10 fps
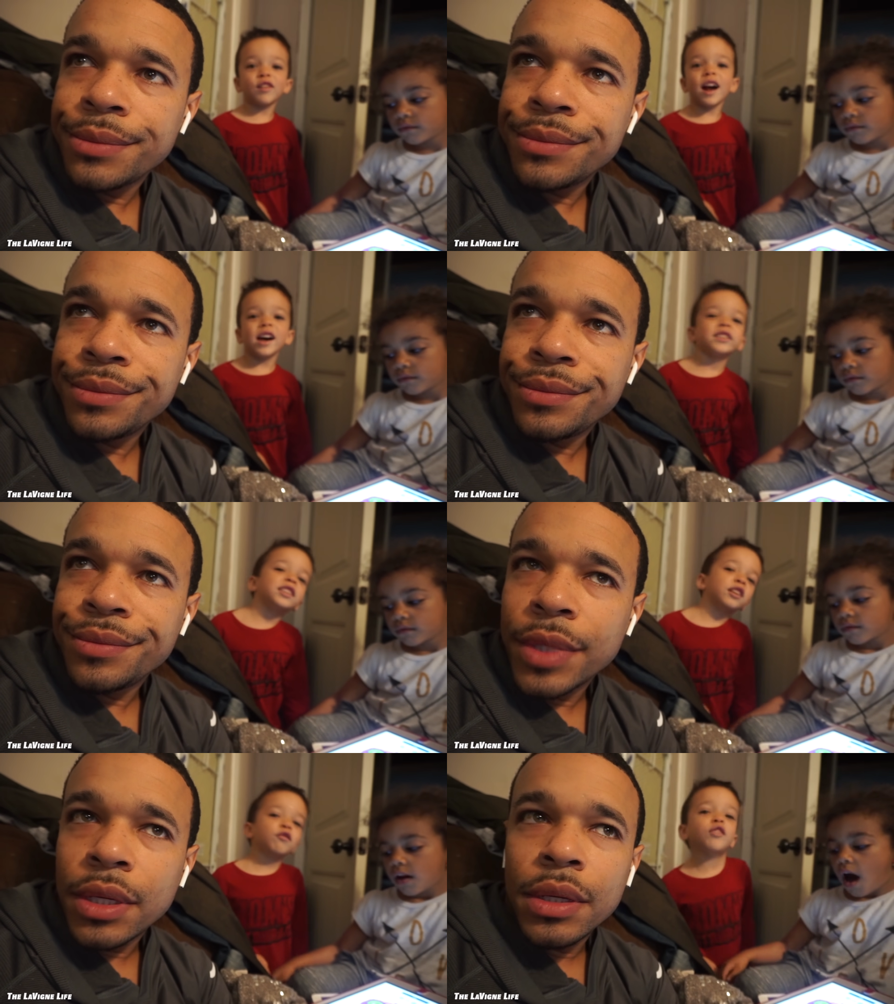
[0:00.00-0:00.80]

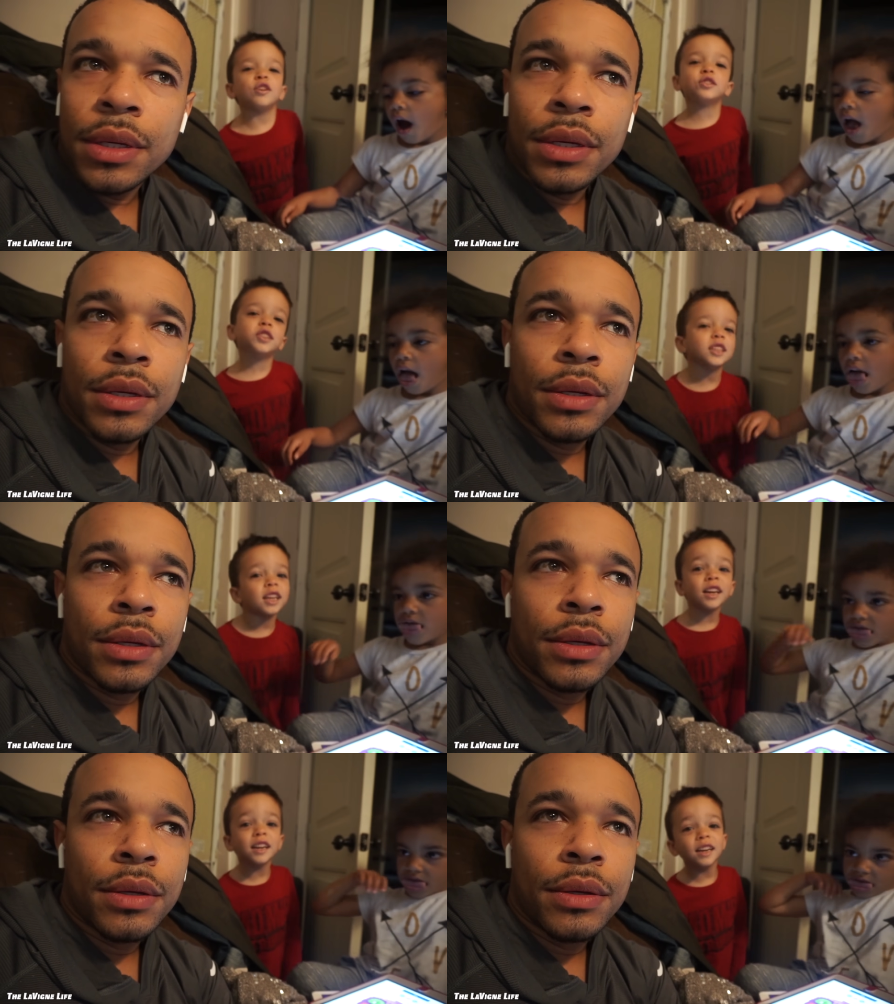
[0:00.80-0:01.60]
Speaker 1: fries and grilled
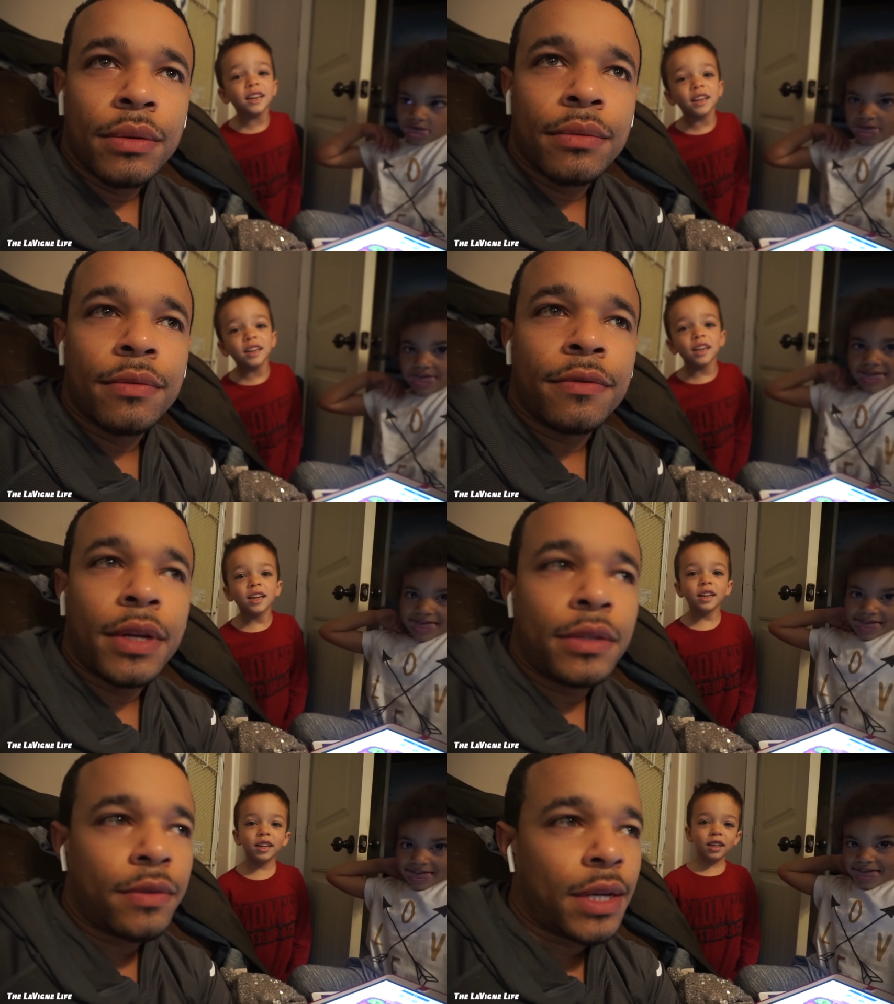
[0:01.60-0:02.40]
chicken.
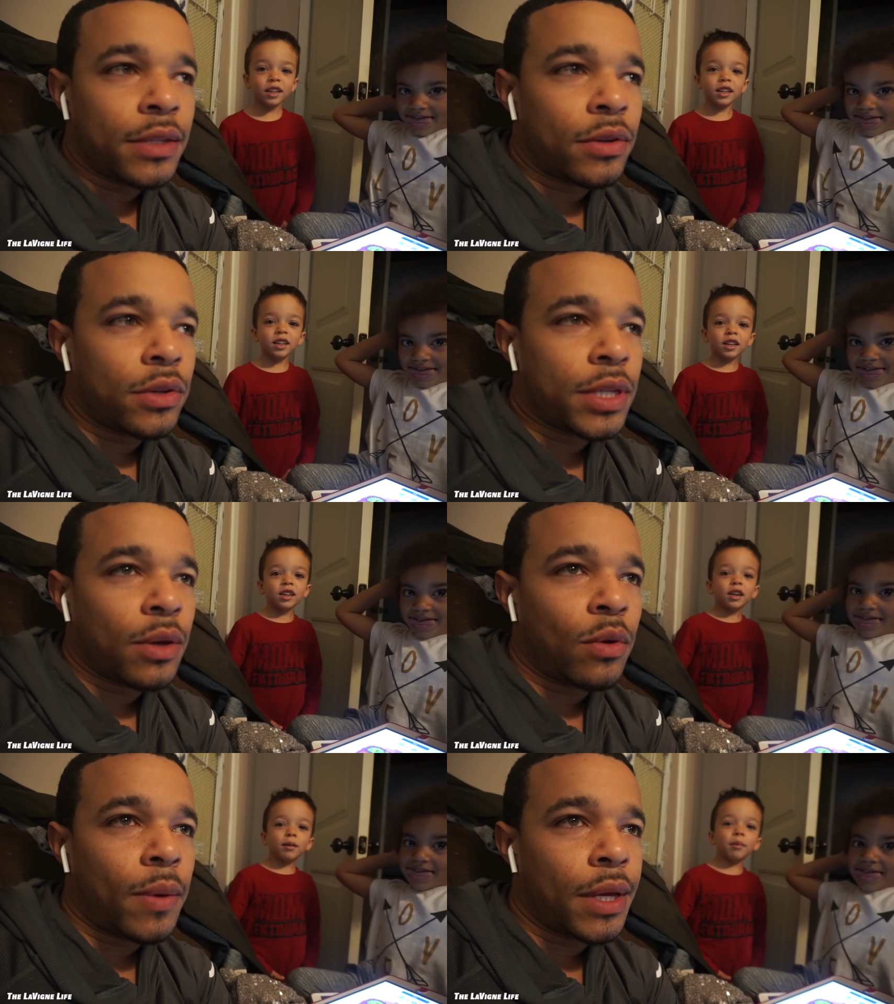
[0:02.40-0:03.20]
Speaker 2: French fries and grilled
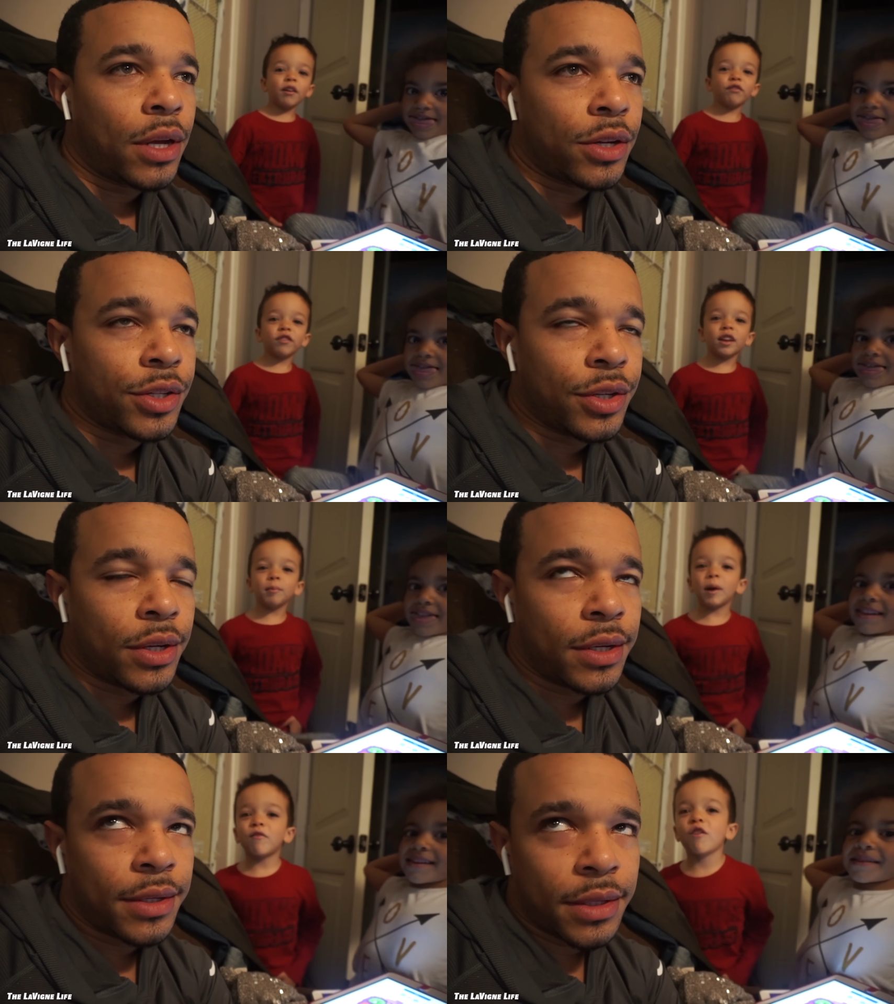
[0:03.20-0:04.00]
chicken. What about
Speaker 1: my, yours,
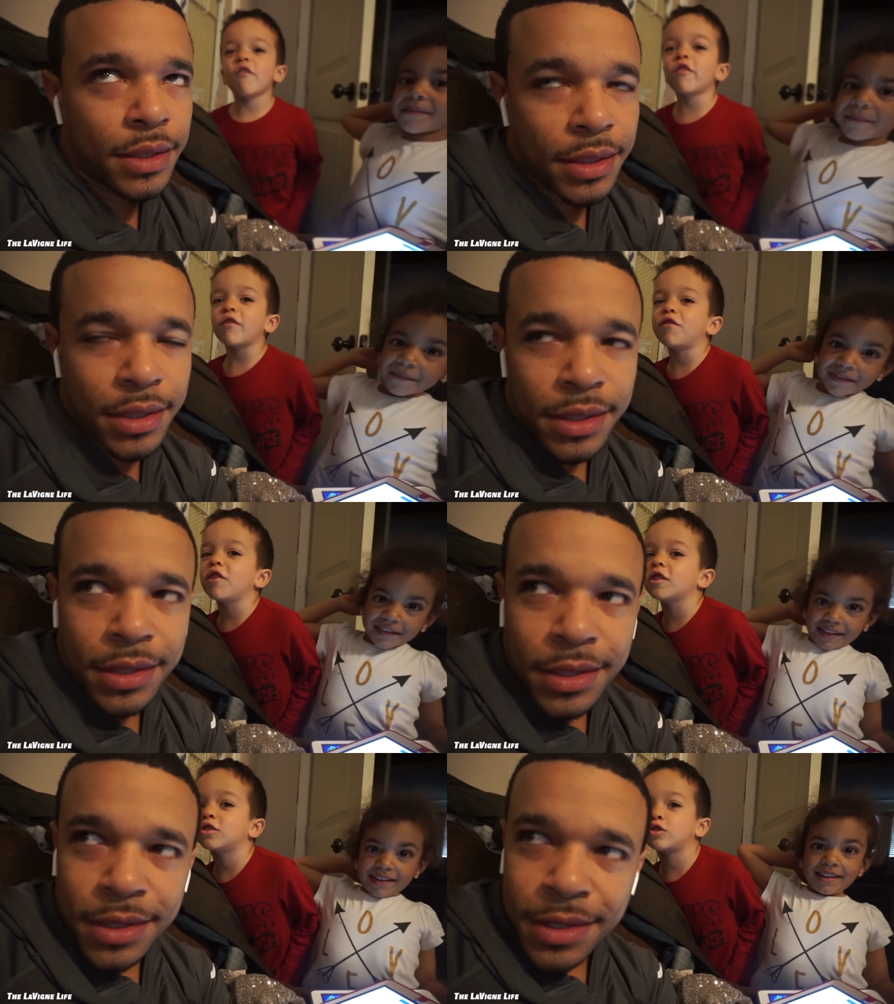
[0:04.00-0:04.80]
Joe? My favorite
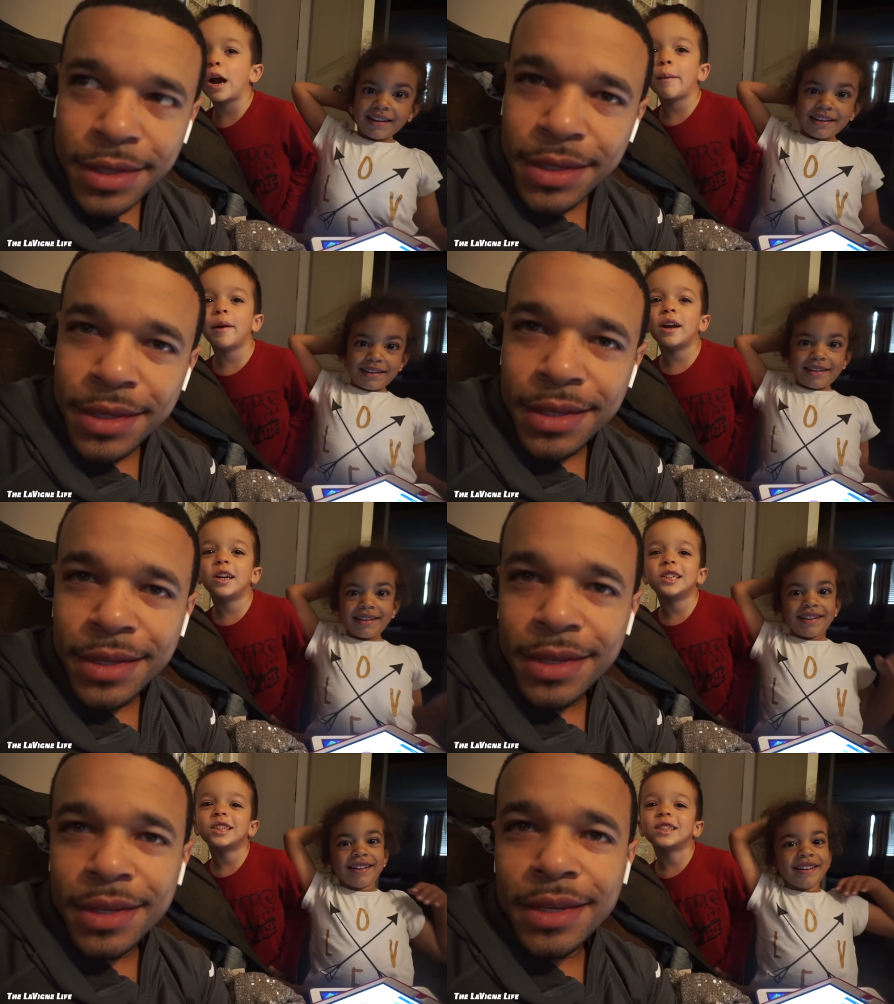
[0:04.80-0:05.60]
fruit is
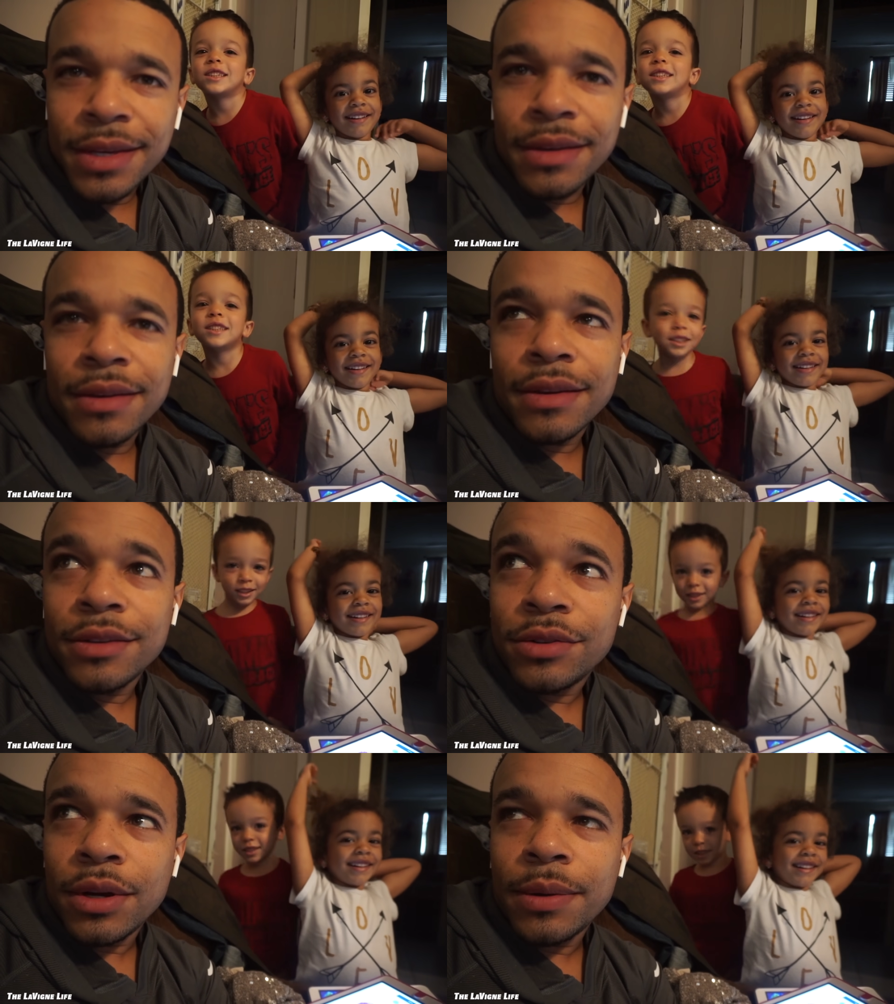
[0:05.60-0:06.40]
strawberries.
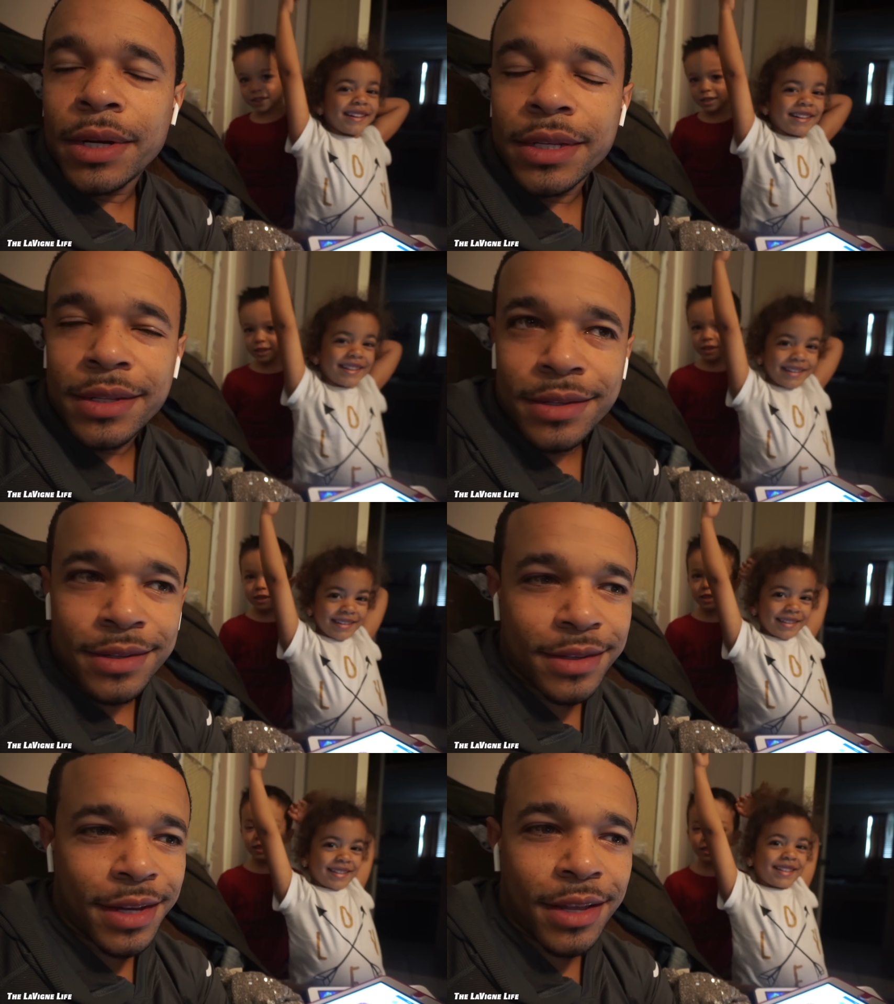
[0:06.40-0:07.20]
Speaker 2: Strawberries.
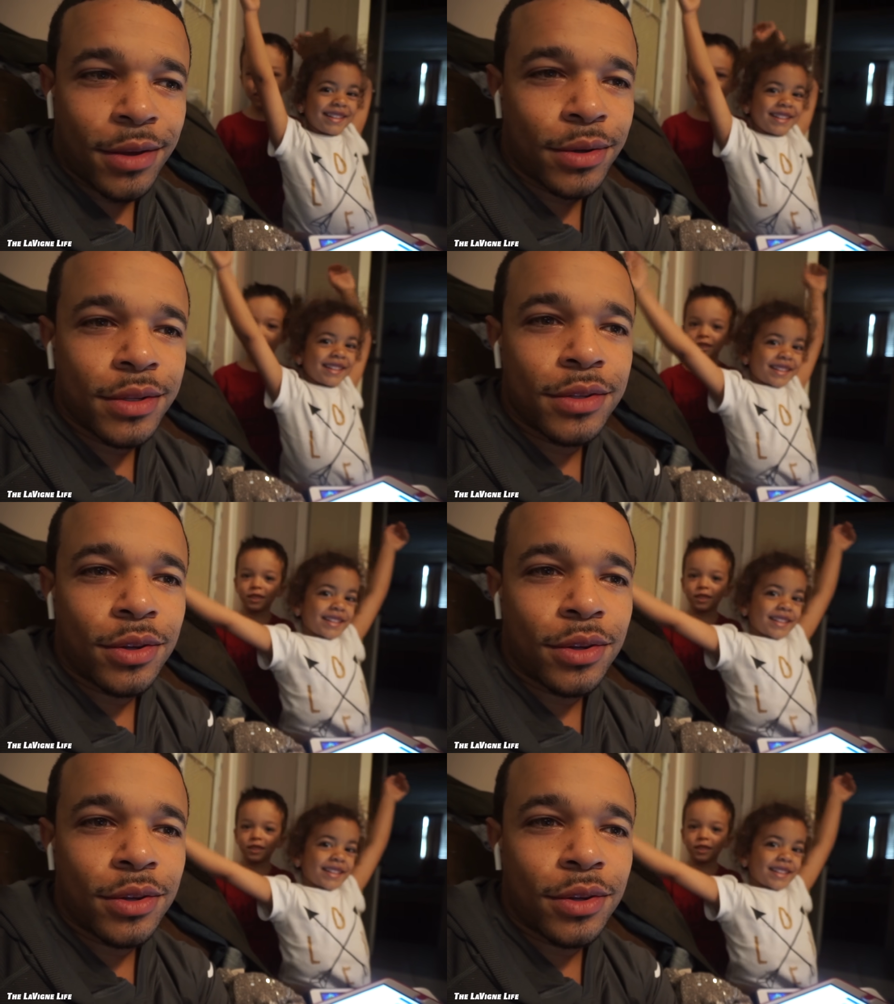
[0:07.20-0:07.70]
Yeah, those are